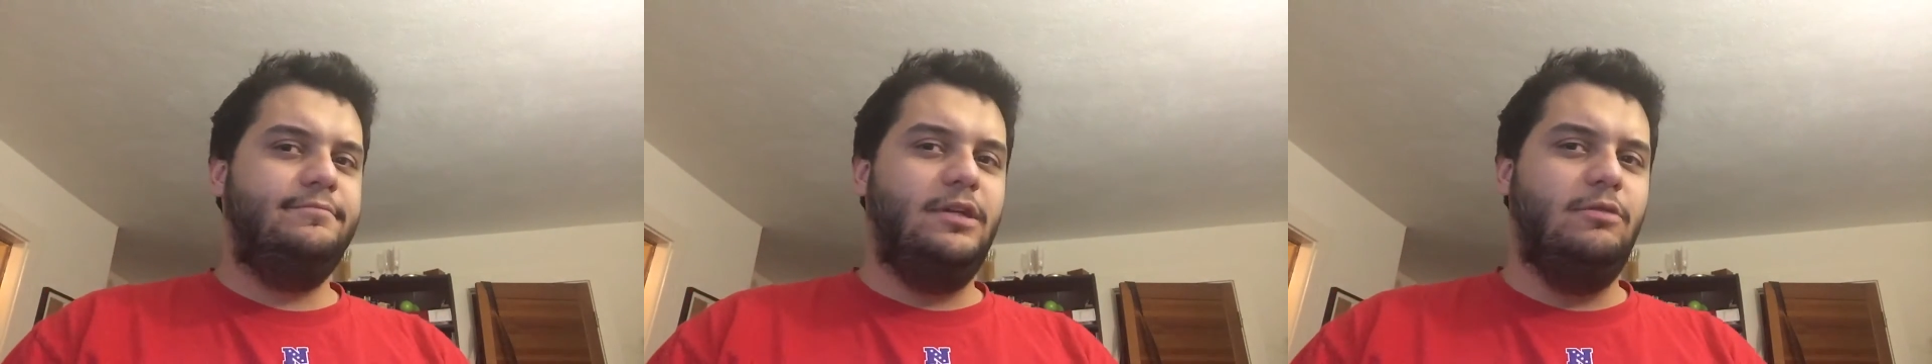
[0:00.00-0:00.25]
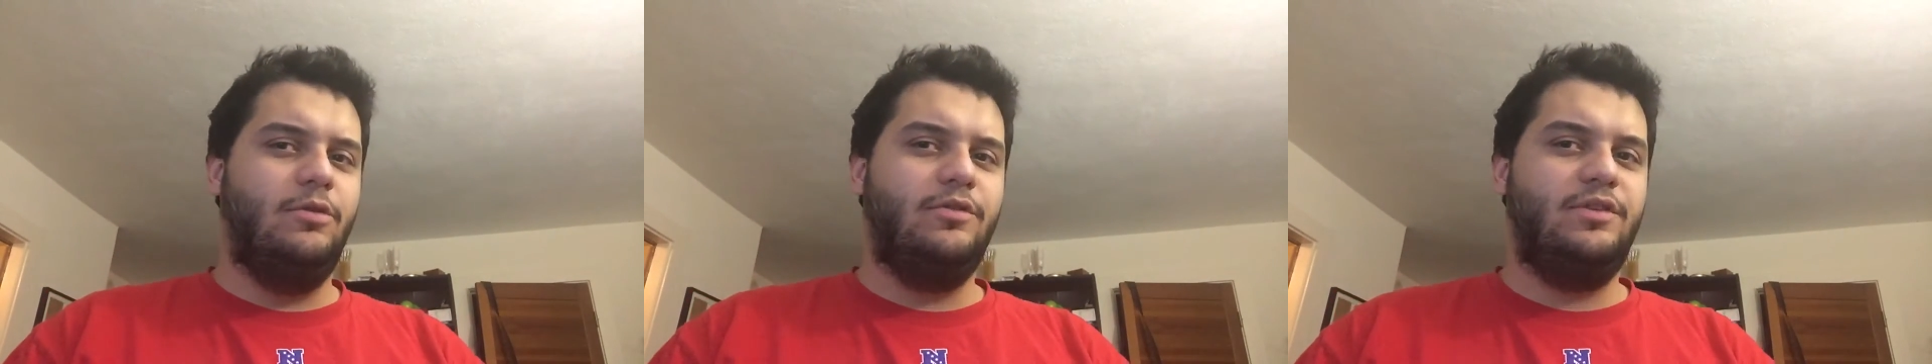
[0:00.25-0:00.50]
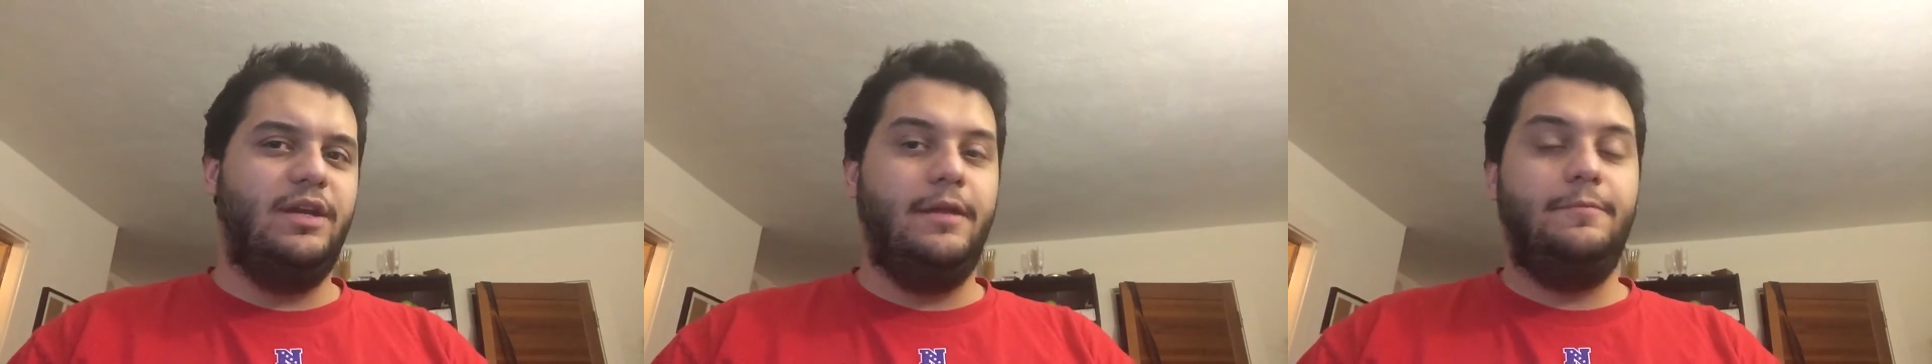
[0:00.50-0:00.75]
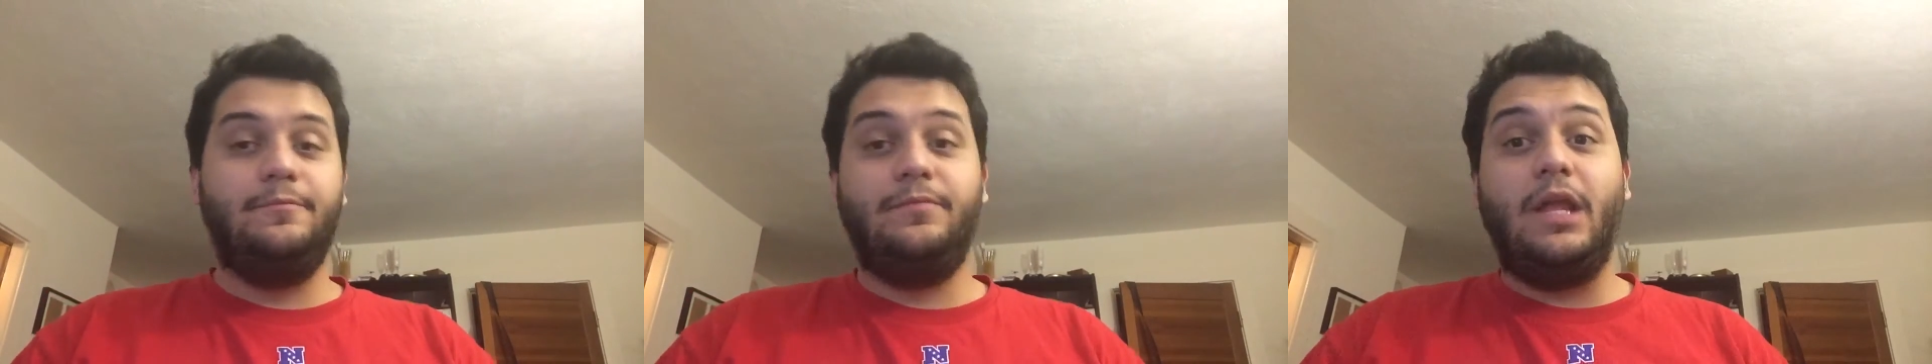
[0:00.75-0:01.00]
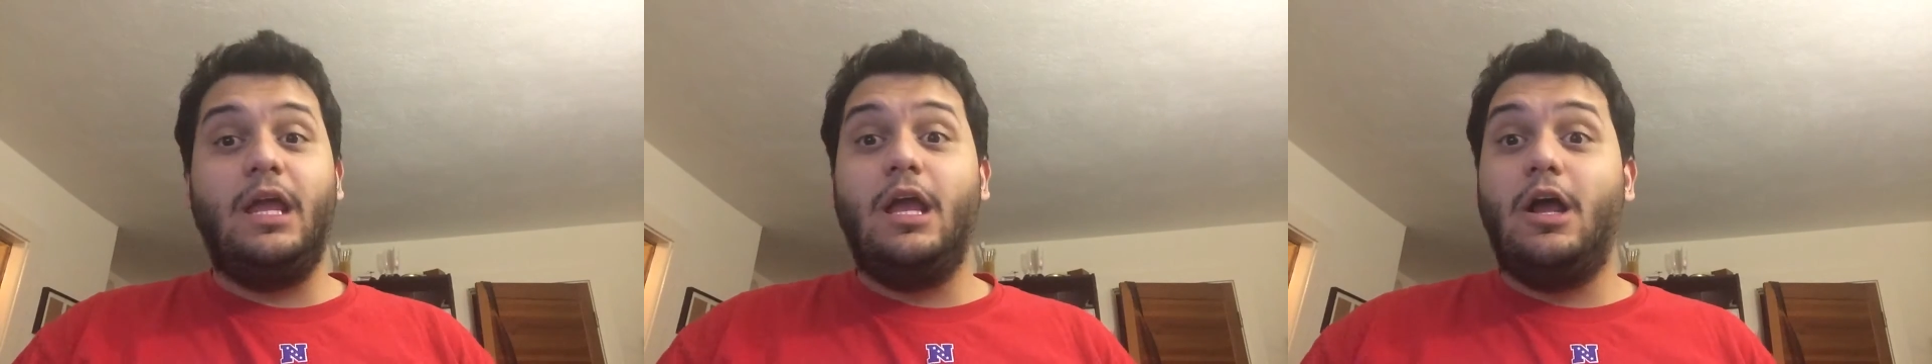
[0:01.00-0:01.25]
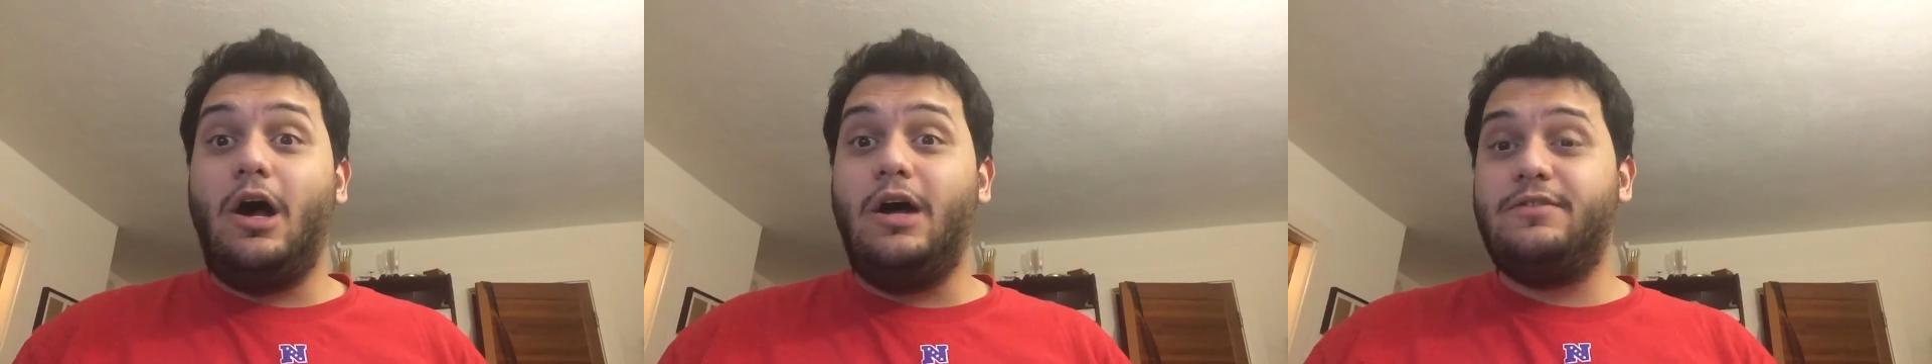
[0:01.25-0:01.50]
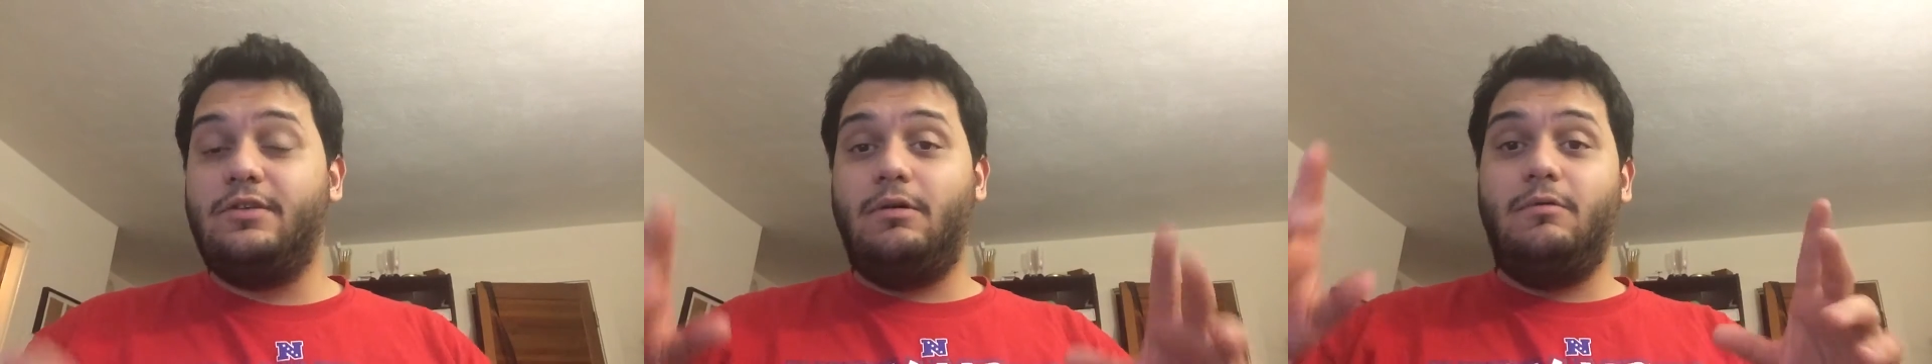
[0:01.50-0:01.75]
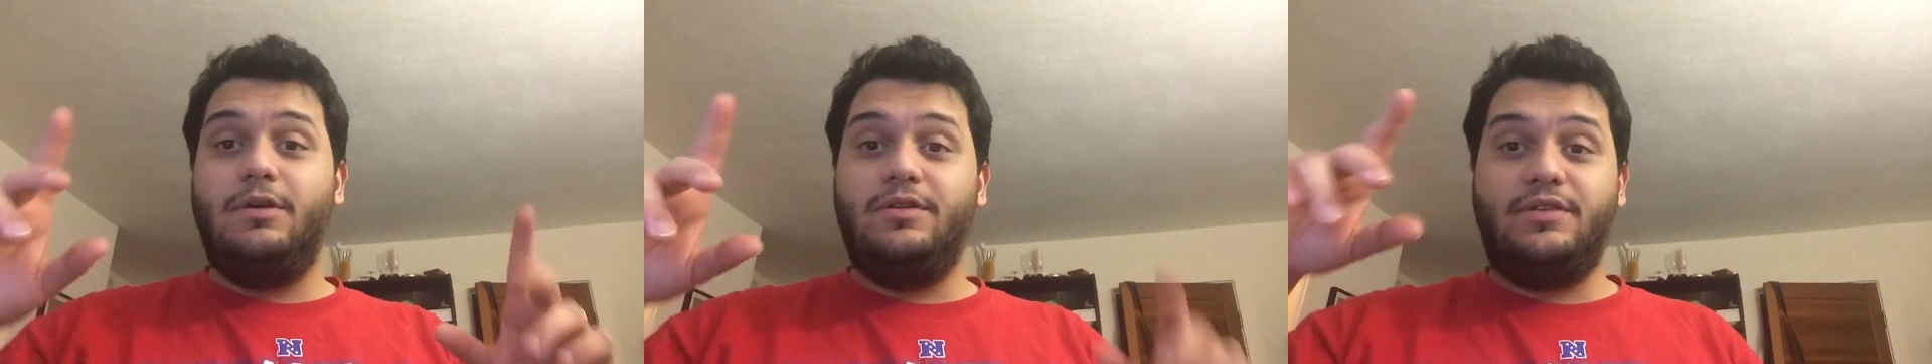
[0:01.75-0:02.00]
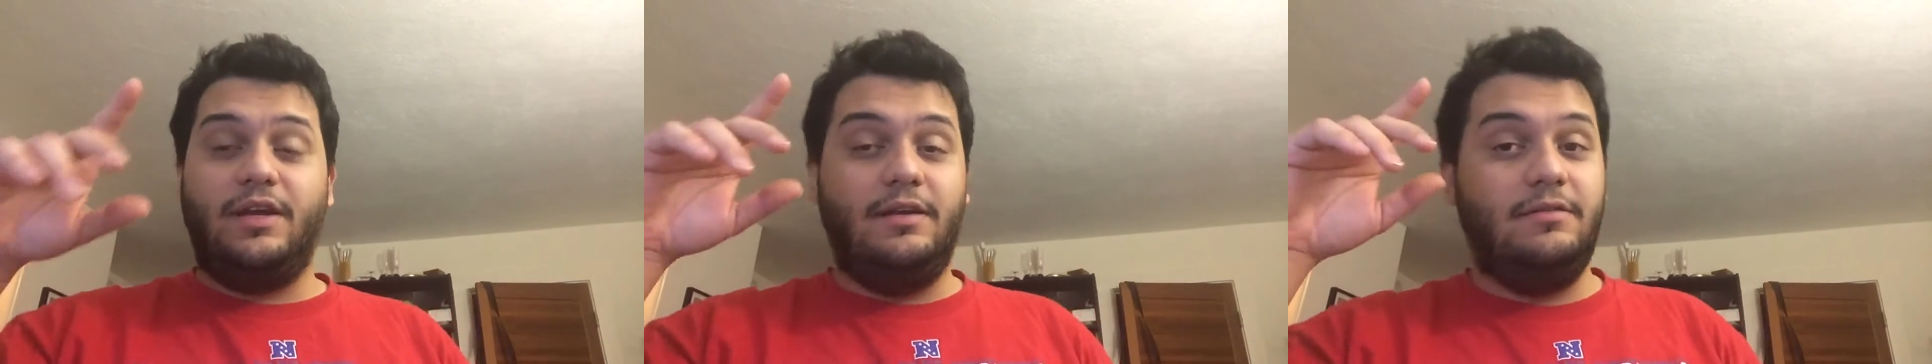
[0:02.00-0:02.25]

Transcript: won't see it. Also, I want to say